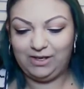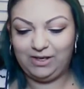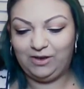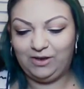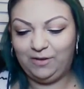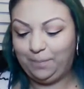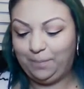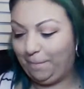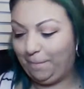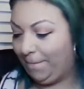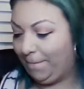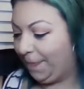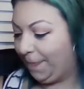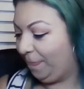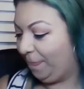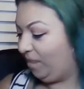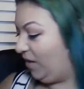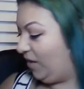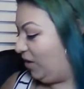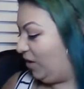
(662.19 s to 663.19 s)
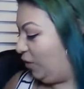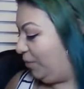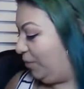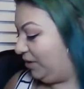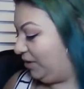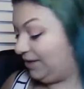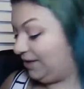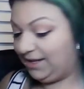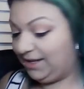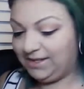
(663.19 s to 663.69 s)
until
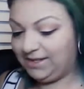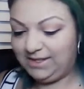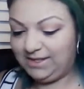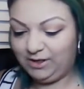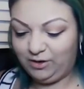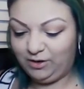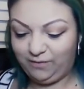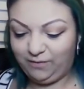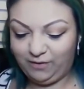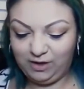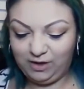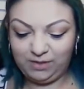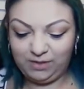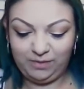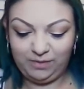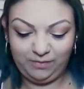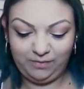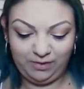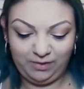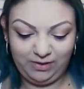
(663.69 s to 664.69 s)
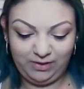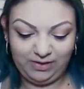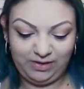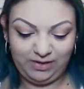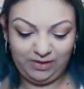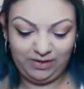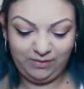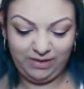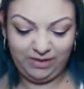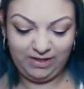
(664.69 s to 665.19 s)
you put the concealer first
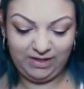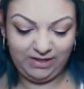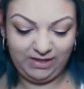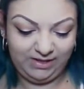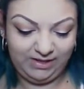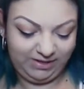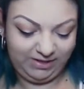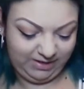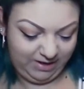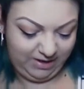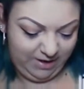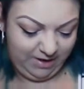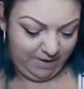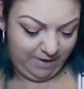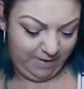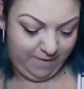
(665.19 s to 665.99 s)
before you start doing this.